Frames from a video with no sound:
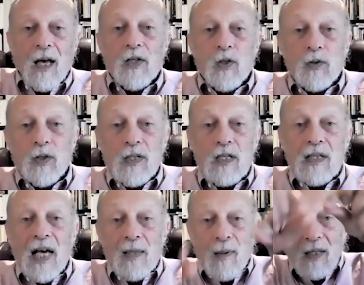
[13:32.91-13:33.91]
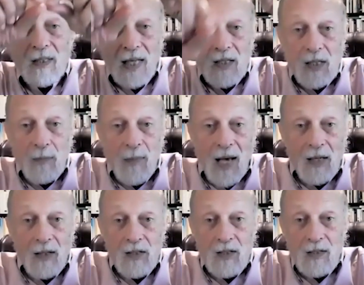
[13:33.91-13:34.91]
I showed you the slide about intensity
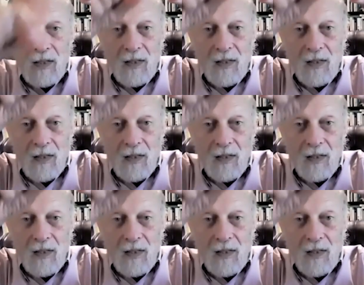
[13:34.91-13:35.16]
matters.